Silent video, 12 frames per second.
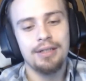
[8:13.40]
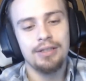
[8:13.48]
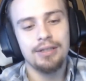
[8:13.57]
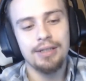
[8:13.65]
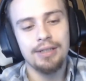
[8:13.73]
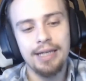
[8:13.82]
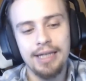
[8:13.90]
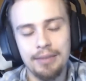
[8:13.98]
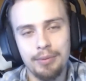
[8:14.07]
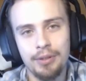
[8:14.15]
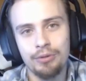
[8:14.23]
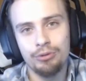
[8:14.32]
like
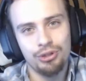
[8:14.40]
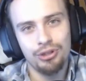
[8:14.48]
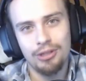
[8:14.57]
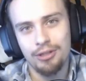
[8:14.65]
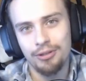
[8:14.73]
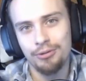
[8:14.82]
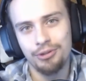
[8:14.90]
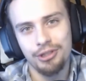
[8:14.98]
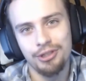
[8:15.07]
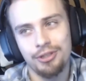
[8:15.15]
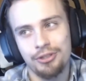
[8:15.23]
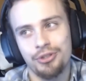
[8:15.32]
anybody who
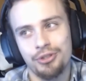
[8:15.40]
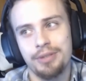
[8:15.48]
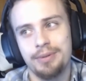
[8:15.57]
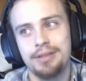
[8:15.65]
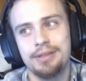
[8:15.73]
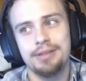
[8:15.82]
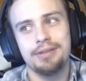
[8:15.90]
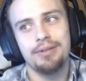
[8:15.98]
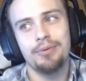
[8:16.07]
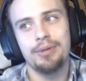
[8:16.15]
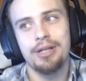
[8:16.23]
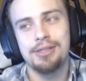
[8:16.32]
just starts
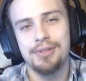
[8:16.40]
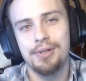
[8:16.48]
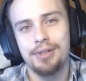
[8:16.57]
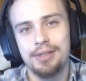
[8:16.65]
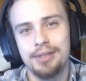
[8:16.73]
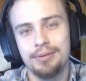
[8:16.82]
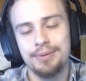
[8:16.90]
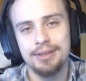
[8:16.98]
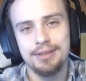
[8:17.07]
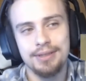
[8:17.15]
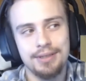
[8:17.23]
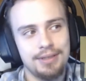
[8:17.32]
streaming, when I started it
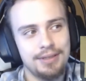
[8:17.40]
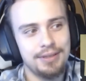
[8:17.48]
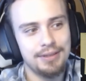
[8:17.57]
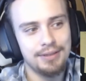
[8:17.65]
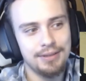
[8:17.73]
was,